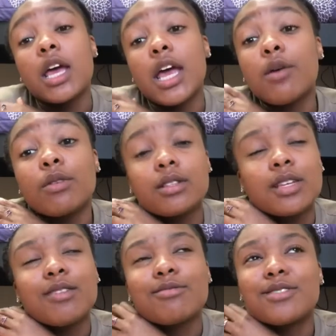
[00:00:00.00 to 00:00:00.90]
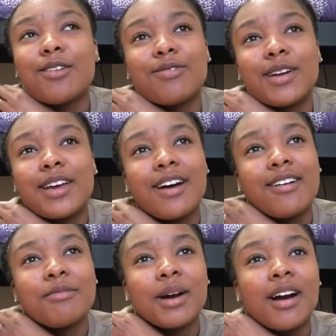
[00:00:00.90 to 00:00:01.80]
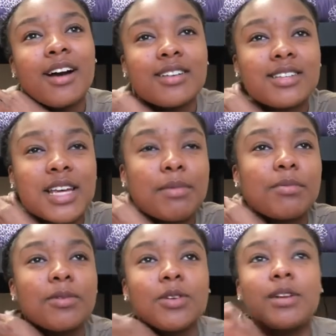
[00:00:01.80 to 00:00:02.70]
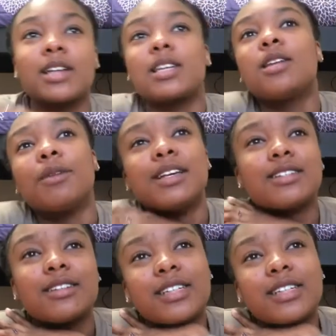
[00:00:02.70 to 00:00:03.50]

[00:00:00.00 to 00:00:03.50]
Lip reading: It was so funny, y'all. Oh my gosh, seeing people with do-rags. Anyways,